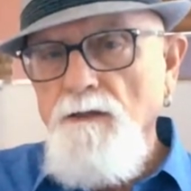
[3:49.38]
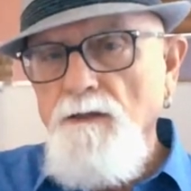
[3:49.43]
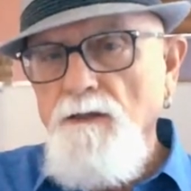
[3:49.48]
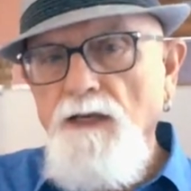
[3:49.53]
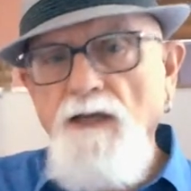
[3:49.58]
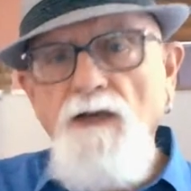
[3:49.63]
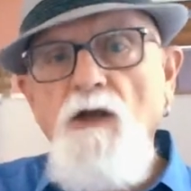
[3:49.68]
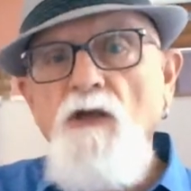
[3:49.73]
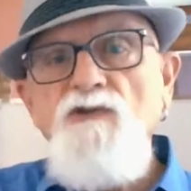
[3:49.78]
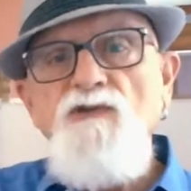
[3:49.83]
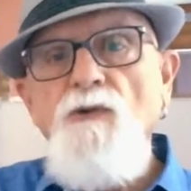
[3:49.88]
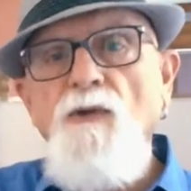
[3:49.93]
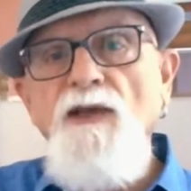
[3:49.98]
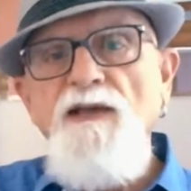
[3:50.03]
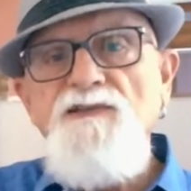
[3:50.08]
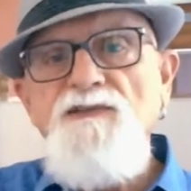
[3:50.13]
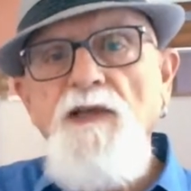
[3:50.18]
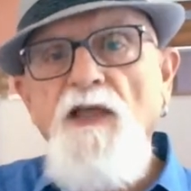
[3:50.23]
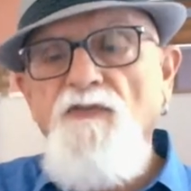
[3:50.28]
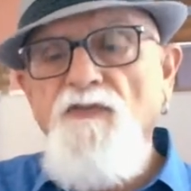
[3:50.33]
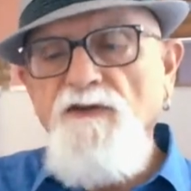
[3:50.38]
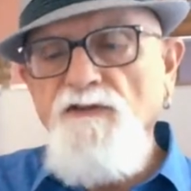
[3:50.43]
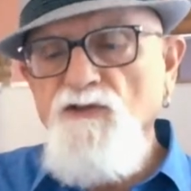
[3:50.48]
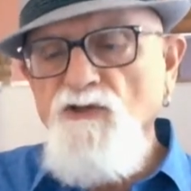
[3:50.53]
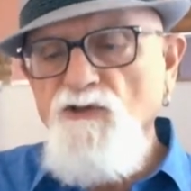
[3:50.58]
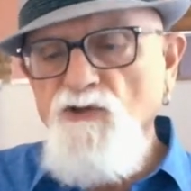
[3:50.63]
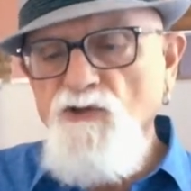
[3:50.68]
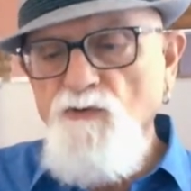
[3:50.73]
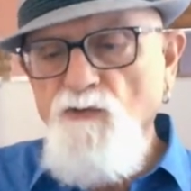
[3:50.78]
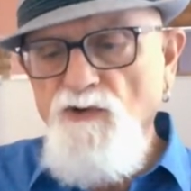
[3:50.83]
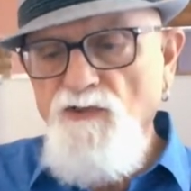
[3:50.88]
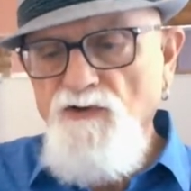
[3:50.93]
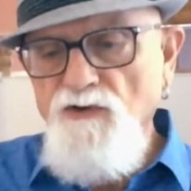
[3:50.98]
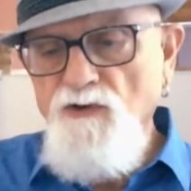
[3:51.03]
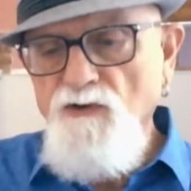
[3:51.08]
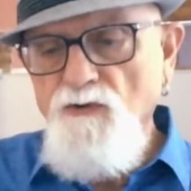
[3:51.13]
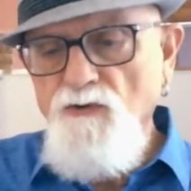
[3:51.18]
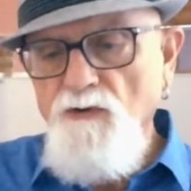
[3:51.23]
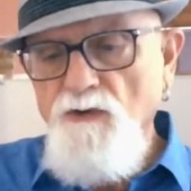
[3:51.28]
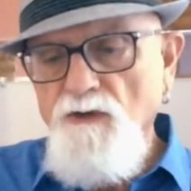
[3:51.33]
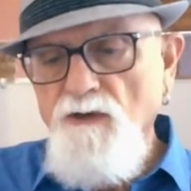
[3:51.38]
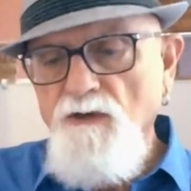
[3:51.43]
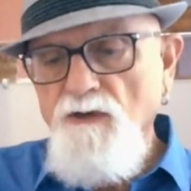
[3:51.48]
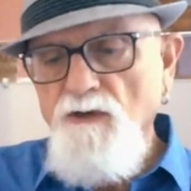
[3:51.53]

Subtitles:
It also has nothing to do with you.